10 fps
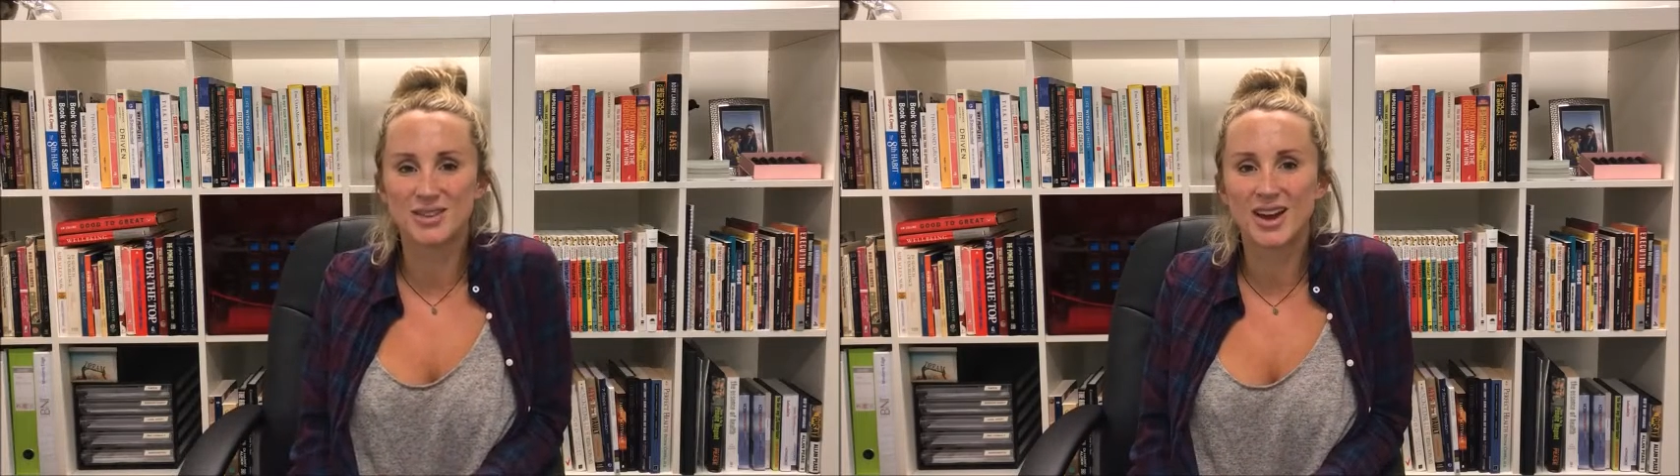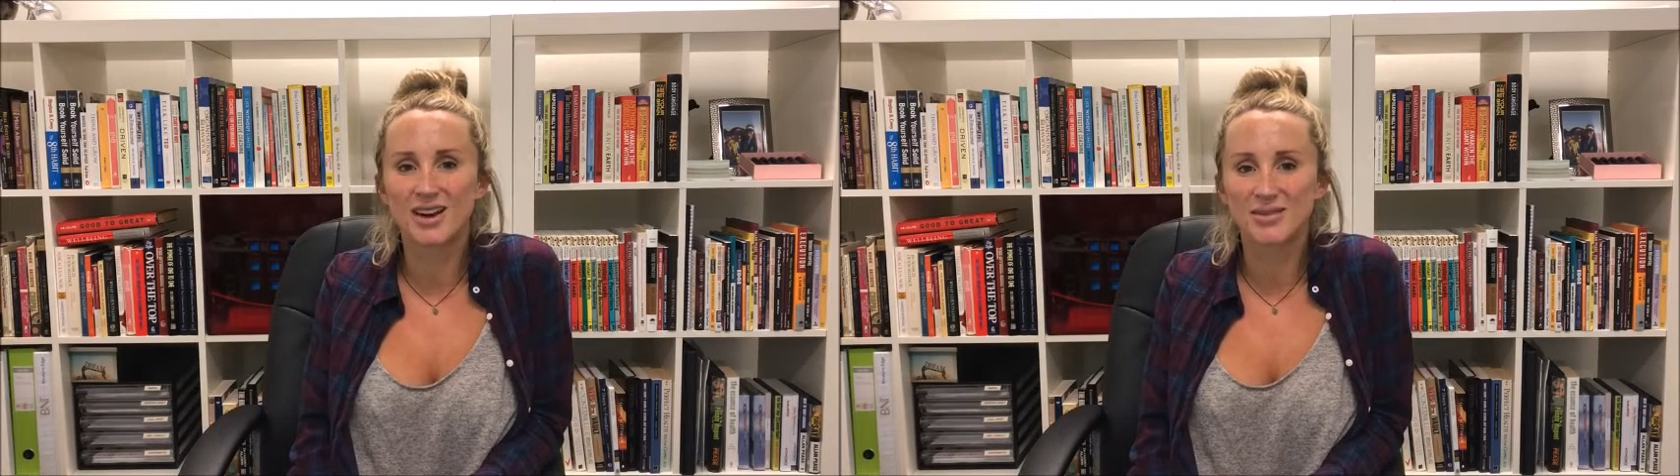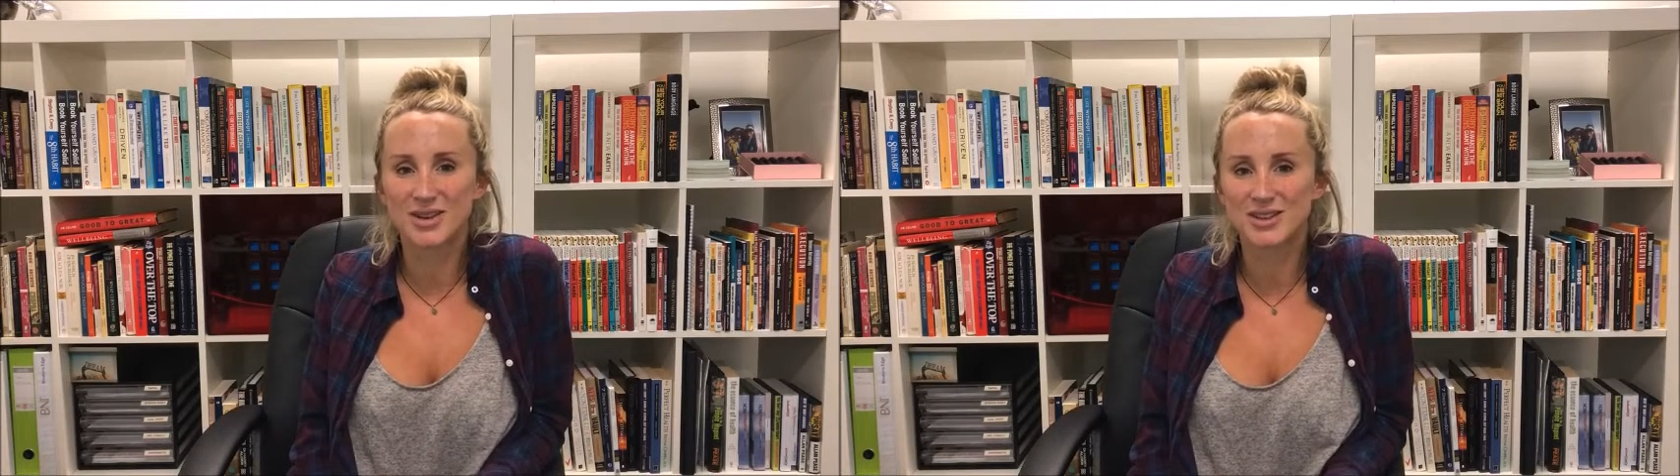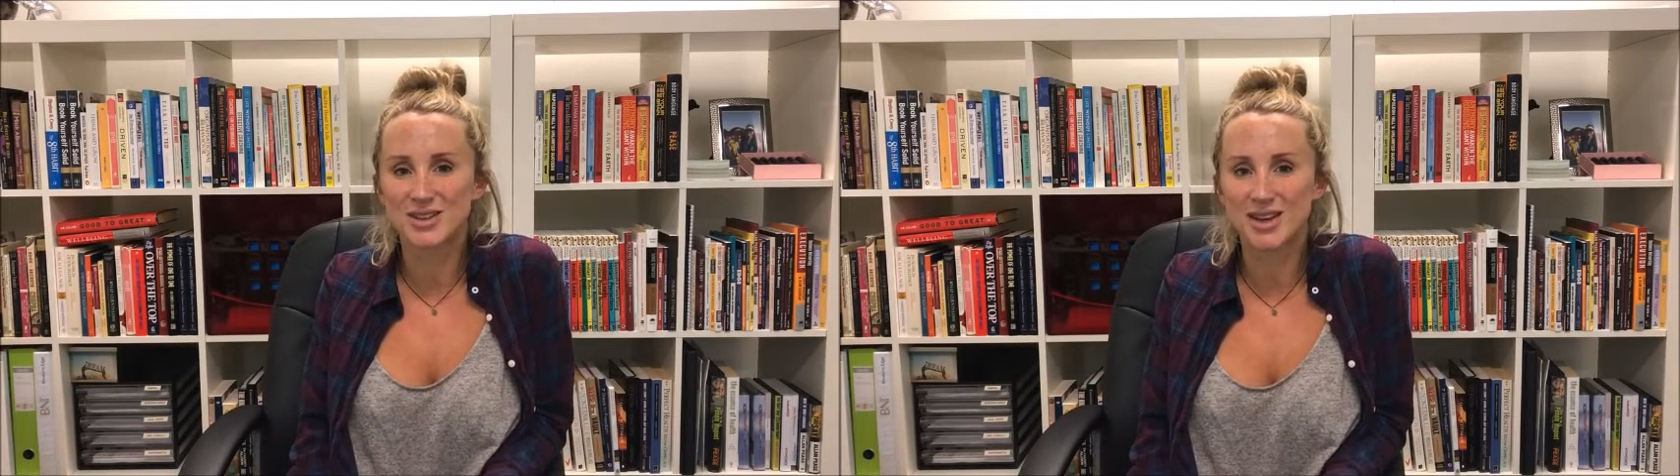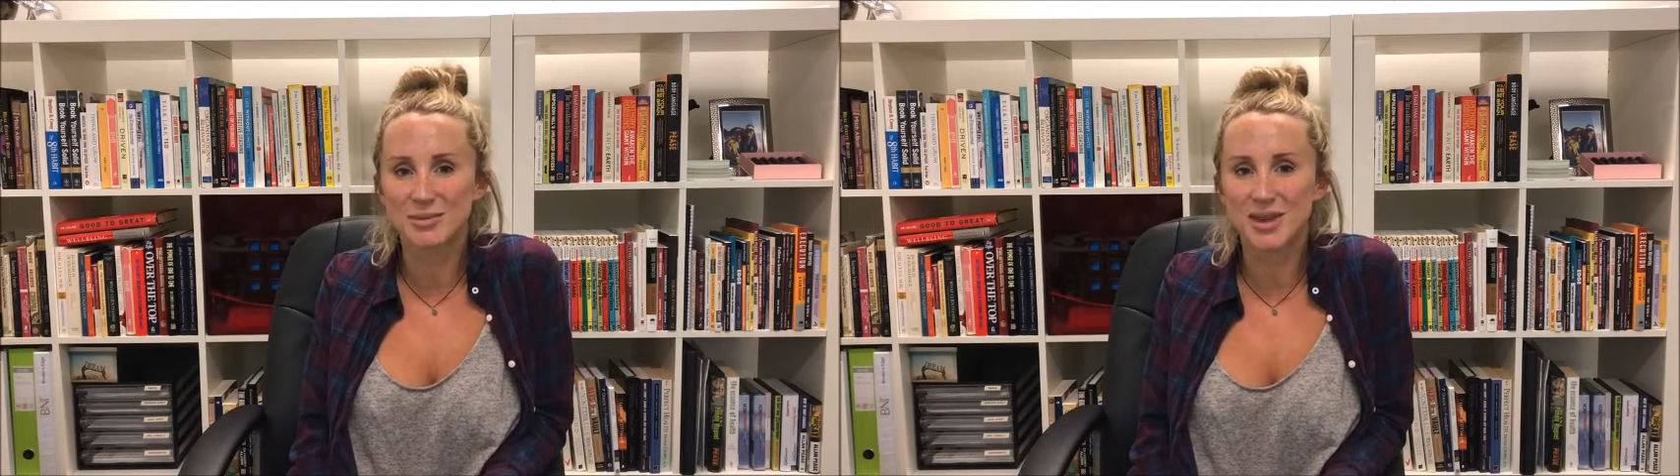that I'm
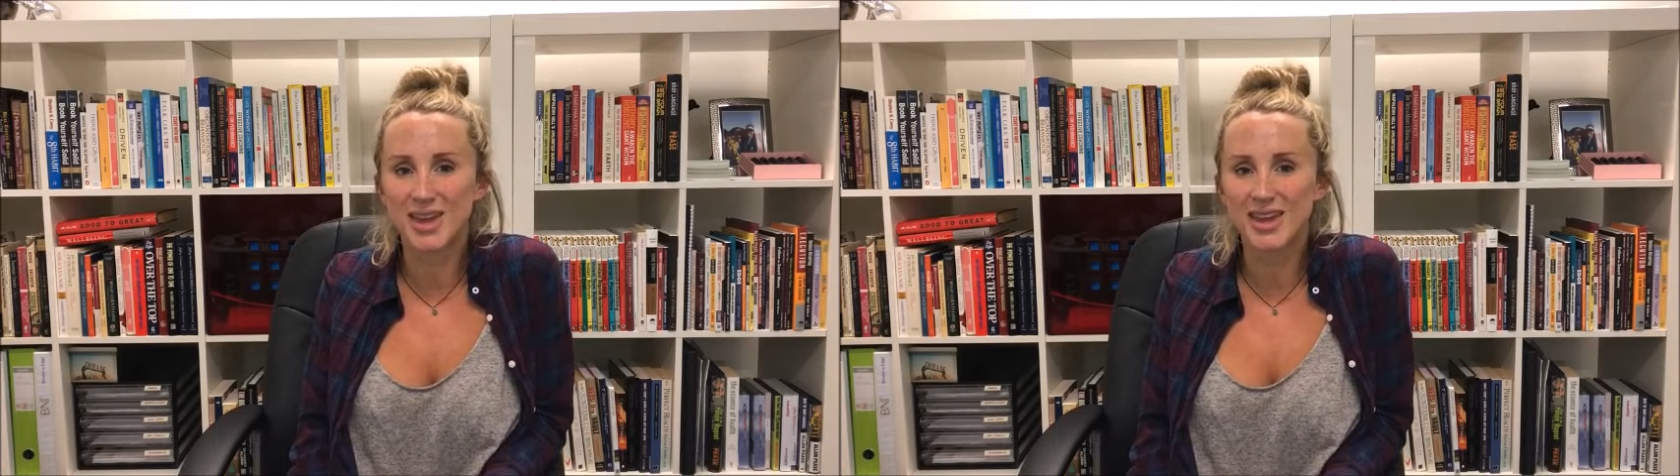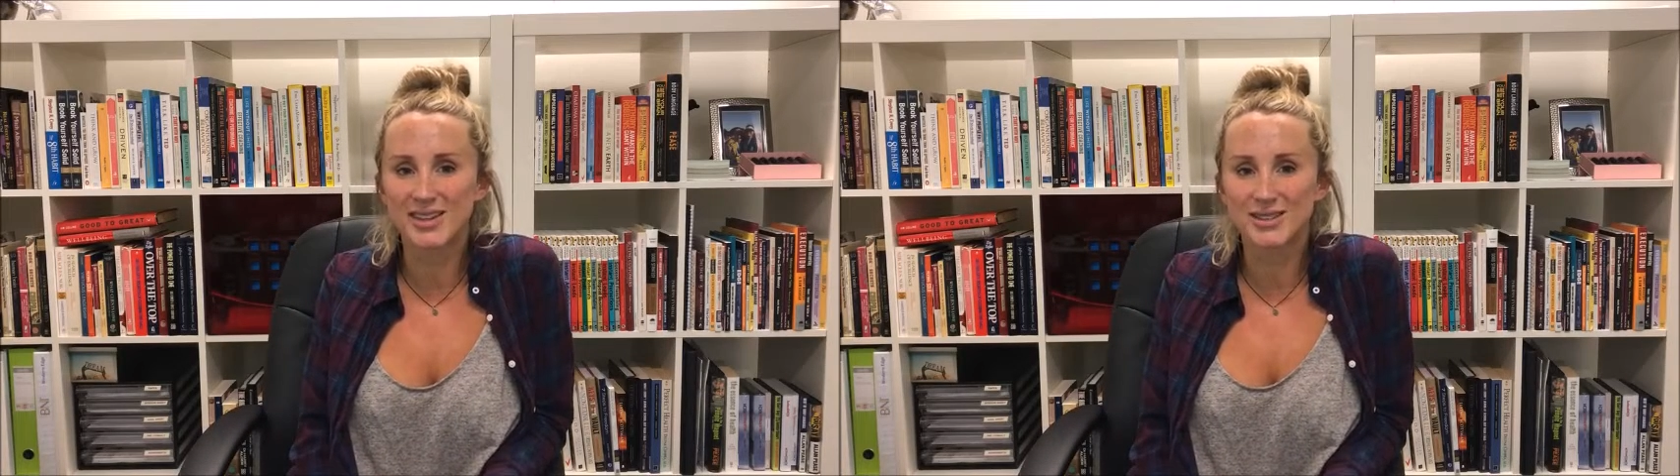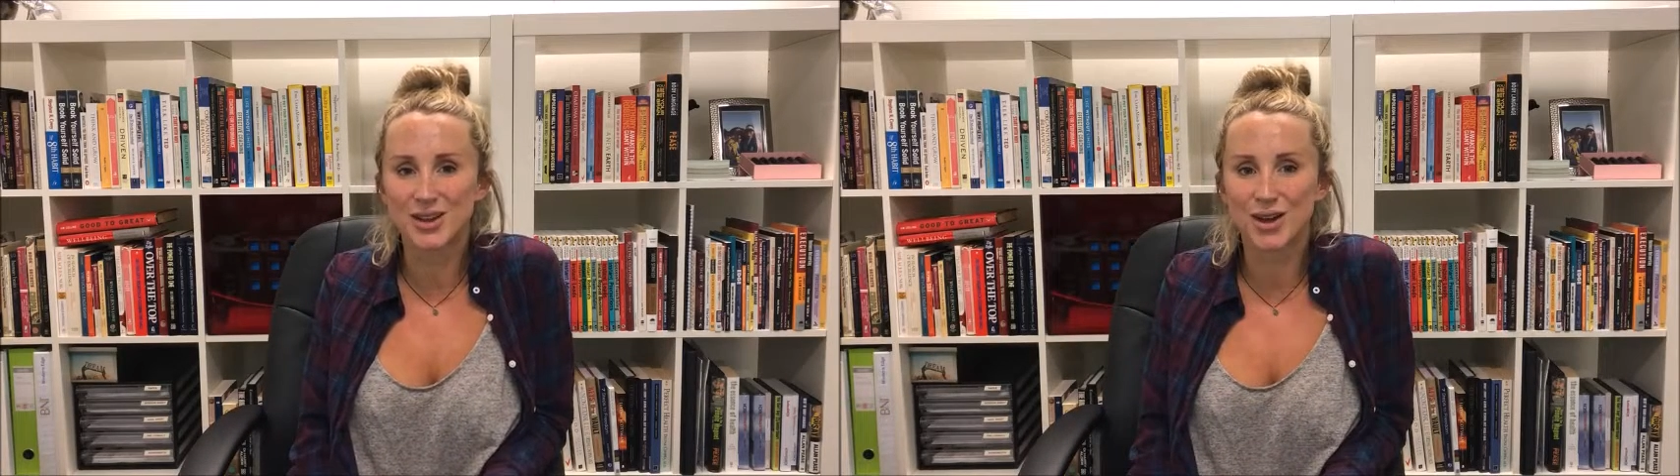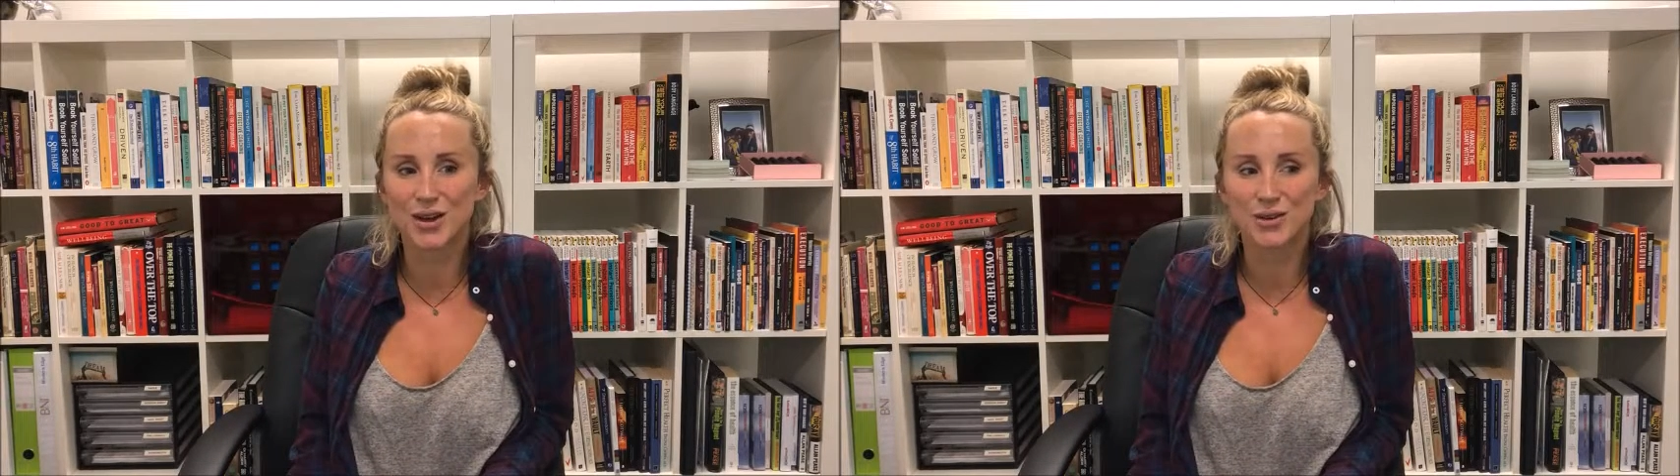actually coming here. So,